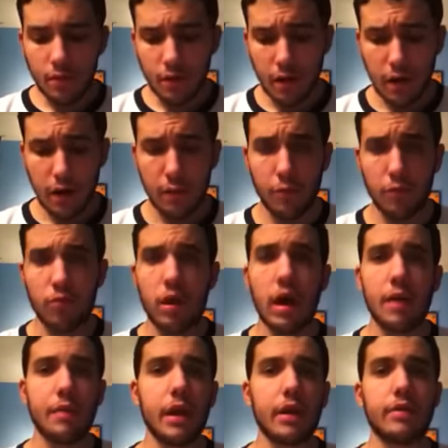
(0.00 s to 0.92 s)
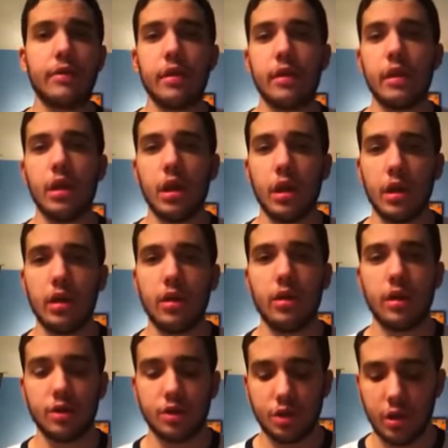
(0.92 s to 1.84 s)
Ryback did
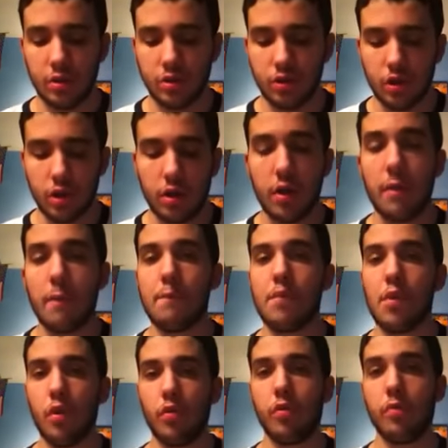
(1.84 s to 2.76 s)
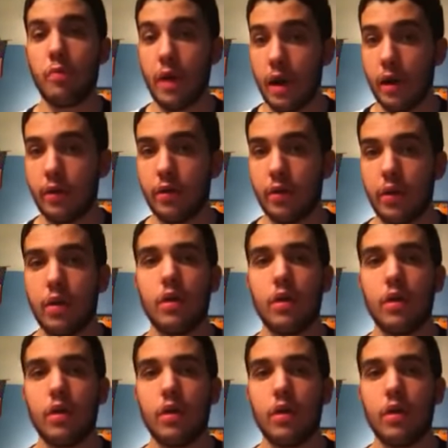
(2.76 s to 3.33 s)
hit his shell shock on both men.